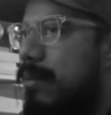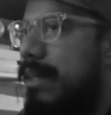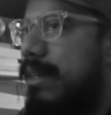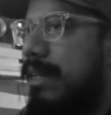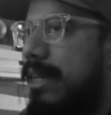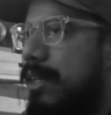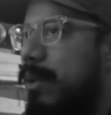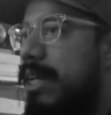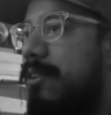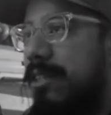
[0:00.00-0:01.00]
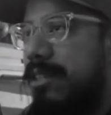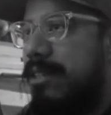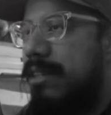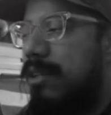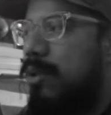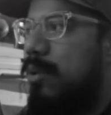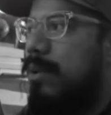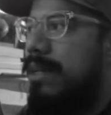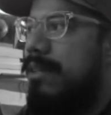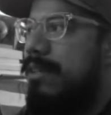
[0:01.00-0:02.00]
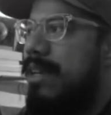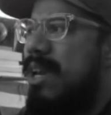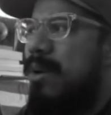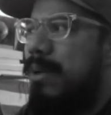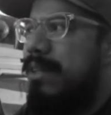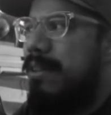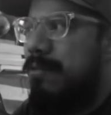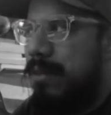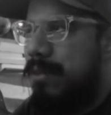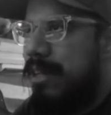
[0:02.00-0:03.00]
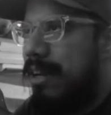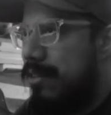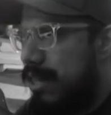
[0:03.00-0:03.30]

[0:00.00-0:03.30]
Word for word: with uh, Duane Christensen, who was one of the few scholars